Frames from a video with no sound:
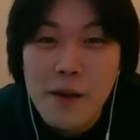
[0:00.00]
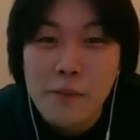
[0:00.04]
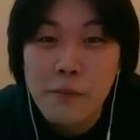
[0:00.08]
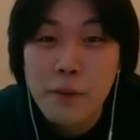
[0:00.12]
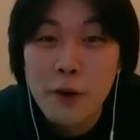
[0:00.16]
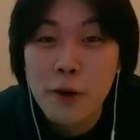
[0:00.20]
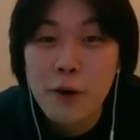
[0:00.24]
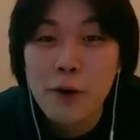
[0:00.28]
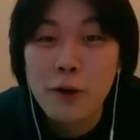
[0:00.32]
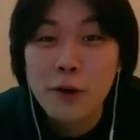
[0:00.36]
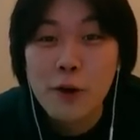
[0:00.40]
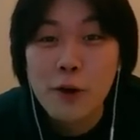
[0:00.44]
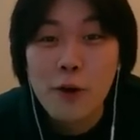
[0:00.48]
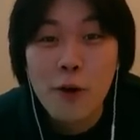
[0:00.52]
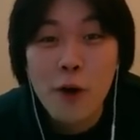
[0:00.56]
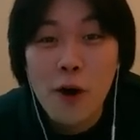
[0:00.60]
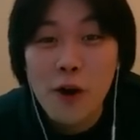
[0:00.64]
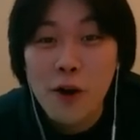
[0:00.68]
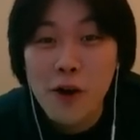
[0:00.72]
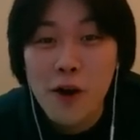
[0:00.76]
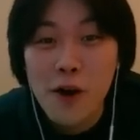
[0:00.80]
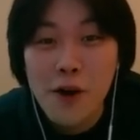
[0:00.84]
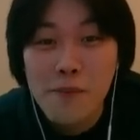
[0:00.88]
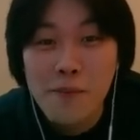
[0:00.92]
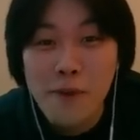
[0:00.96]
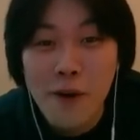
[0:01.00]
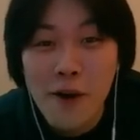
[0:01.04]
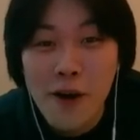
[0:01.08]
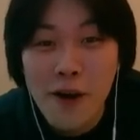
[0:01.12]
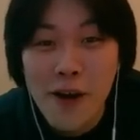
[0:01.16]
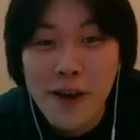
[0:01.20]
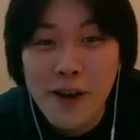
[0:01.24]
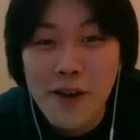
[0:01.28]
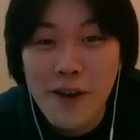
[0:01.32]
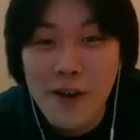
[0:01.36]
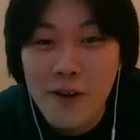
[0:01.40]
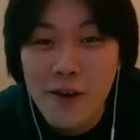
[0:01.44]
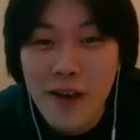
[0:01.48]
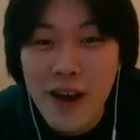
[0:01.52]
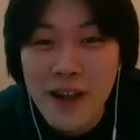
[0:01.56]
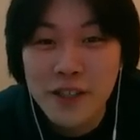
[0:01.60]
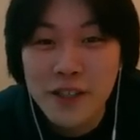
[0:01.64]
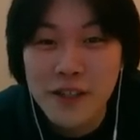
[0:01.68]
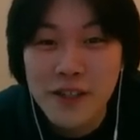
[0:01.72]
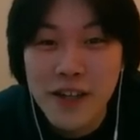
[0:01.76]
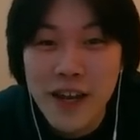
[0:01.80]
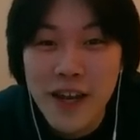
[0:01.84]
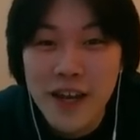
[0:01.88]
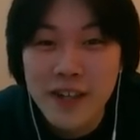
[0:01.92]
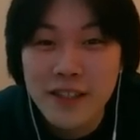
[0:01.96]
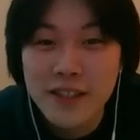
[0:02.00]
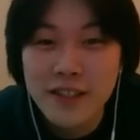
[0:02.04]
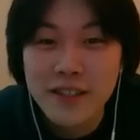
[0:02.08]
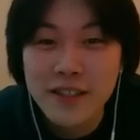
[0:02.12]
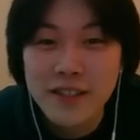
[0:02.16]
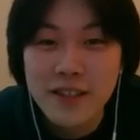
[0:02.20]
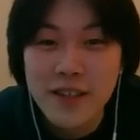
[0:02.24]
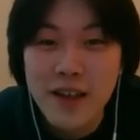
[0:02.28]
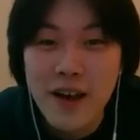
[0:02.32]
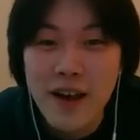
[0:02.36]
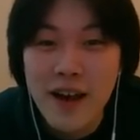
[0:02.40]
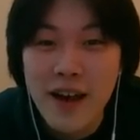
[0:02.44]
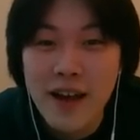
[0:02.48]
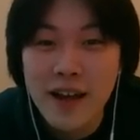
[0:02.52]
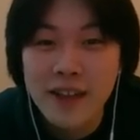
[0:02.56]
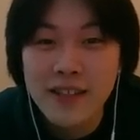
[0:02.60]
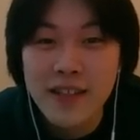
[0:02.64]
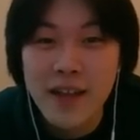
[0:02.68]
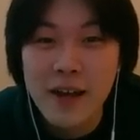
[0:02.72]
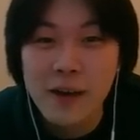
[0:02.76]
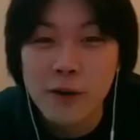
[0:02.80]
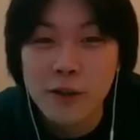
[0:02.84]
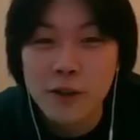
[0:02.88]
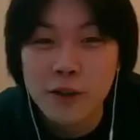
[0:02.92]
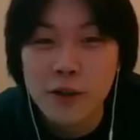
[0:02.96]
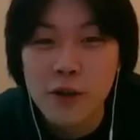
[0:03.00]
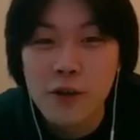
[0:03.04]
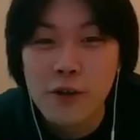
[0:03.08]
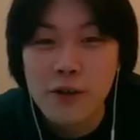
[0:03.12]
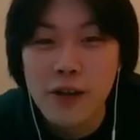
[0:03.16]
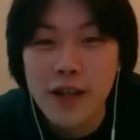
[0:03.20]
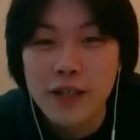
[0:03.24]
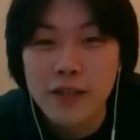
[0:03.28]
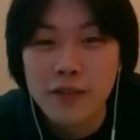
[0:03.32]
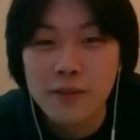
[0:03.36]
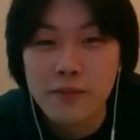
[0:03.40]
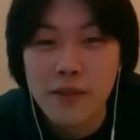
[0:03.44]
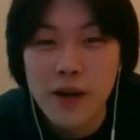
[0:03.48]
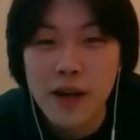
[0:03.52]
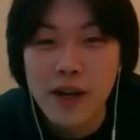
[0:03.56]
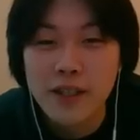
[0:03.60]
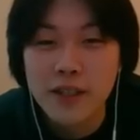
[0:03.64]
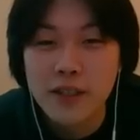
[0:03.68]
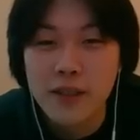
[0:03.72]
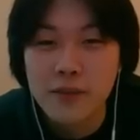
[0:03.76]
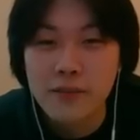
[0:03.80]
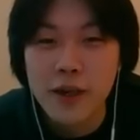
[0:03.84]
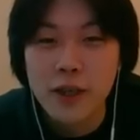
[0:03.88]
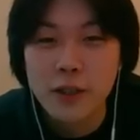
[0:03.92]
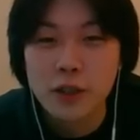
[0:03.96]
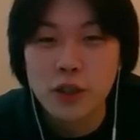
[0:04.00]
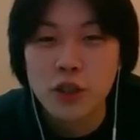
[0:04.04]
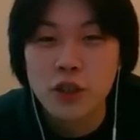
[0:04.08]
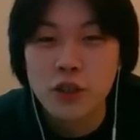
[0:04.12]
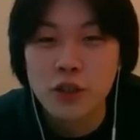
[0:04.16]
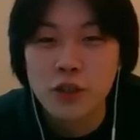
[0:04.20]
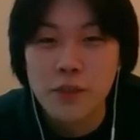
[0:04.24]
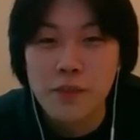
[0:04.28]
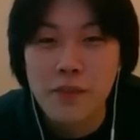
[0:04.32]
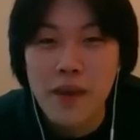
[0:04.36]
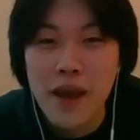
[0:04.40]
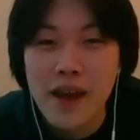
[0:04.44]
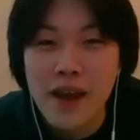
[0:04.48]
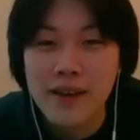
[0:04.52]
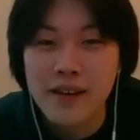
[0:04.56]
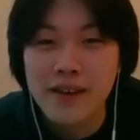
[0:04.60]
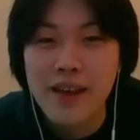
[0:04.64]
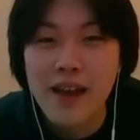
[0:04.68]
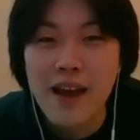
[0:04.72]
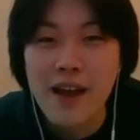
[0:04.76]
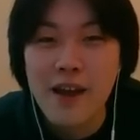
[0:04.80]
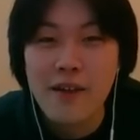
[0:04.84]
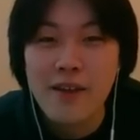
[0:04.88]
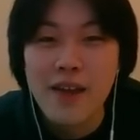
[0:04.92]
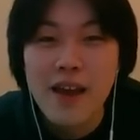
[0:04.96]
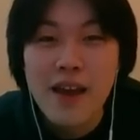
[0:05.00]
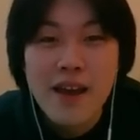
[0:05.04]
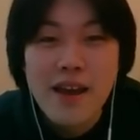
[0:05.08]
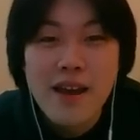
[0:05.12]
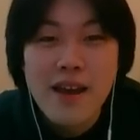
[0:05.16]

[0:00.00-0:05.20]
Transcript: Pulled Croco Boy. Congratulations, guys. I got 2 legend buggies on my huge Japan account.